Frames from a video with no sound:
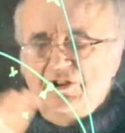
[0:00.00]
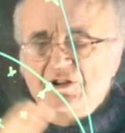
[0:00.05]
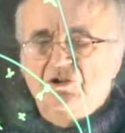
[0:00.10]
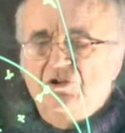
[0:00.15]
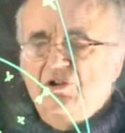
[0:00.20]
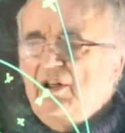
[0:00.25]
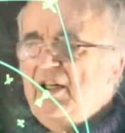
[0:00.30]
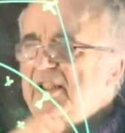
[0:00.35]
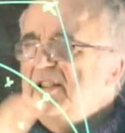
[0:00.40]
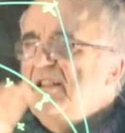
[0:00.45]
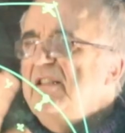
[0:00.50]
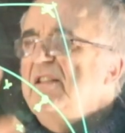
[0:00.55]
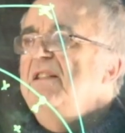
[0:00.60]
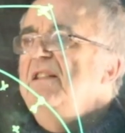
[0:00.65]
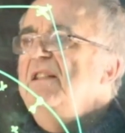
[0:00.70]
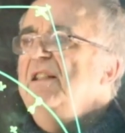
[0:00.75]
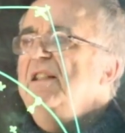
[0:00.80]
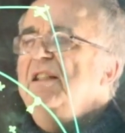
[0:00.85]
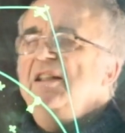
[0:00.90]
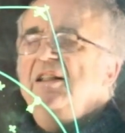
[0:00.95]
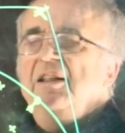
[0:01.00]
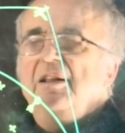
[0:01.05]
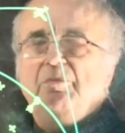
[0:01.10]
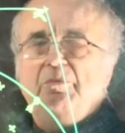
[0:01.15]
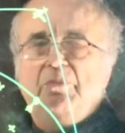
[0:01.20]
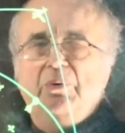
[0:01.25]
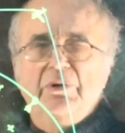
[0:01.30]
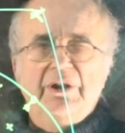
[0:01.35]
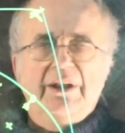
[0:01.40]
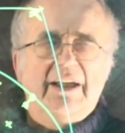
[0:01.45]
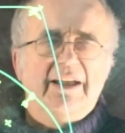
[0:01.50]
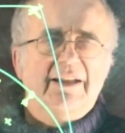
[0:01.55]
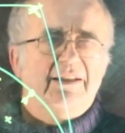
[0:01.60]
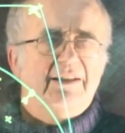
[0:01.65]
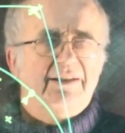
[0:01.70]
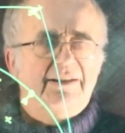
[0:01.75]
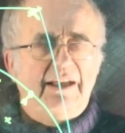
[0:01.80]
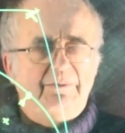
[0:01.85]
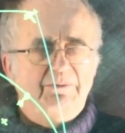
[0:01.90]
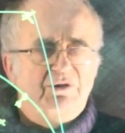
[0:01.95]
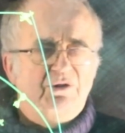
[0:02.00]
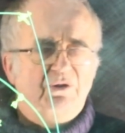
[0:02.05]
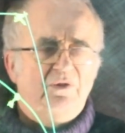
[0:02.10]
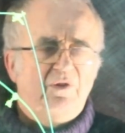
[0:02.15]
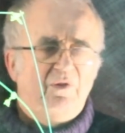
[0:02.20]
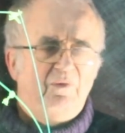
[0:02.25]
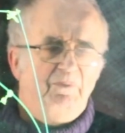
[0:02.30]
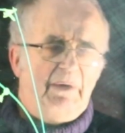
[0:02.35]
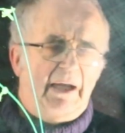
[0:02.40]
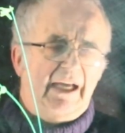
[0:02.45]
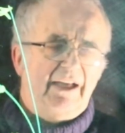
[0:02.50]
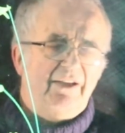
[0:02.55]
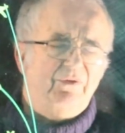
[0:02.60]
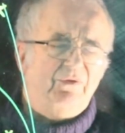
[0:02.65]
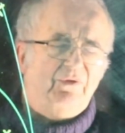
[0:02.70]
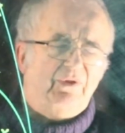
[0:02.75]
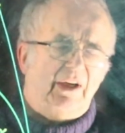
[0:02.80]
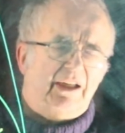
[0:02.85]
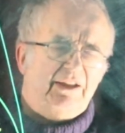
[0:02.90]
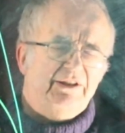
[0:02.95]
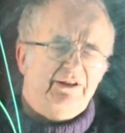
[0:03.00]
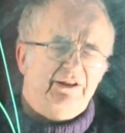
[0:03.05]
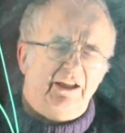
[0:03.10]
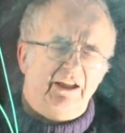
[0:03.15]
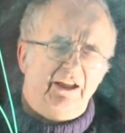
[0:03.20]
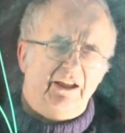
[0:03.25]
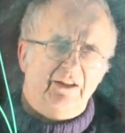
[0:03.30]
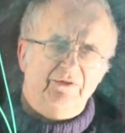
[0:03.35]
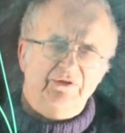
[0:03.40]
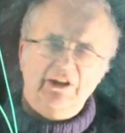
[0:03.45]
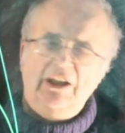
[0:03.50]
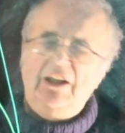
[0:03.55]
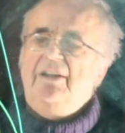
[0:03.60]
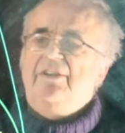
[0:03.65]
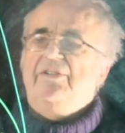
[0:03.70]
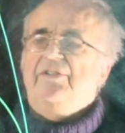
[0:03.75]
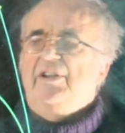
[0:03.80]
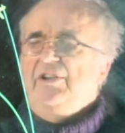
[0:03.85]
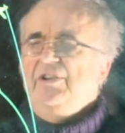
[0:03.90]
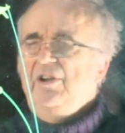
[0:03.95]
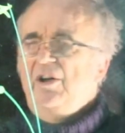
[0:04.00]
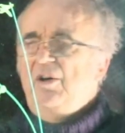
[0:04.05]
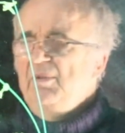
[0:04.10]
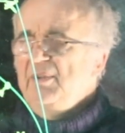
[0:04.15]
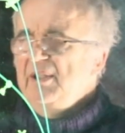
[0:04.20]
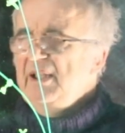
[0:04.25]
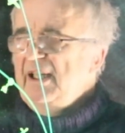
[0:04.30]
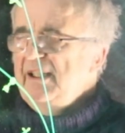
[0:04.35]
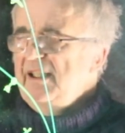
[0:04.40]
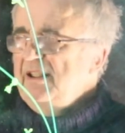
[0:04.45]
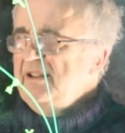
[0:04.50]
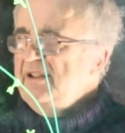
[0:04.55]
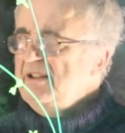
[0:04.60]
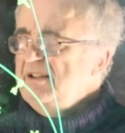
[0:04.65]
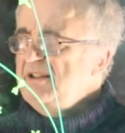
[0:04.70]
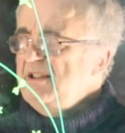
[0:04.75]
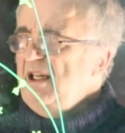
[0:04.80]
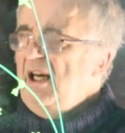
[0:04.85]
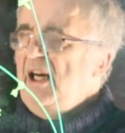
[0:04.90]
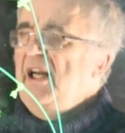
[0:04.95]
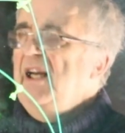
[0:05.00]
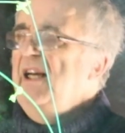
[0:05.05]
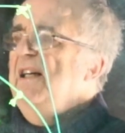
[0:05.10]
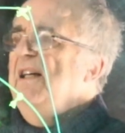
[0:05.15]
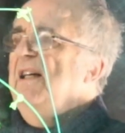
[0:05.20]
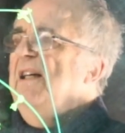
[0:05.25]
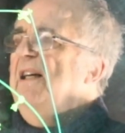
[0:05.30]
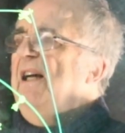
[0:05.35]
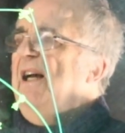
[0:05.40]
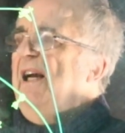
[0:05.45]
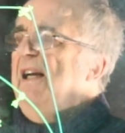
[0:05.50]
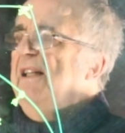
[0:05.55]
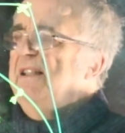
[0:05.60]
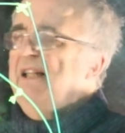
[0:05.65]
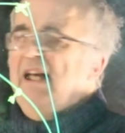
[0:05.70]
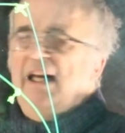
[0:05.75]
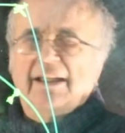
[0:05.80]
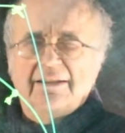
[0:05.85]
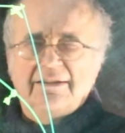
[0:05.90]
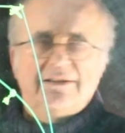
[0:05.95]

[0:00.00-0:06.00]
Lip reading: and try to put it into some sort of pattern for ourselves. Then you're with Anand Desai, and that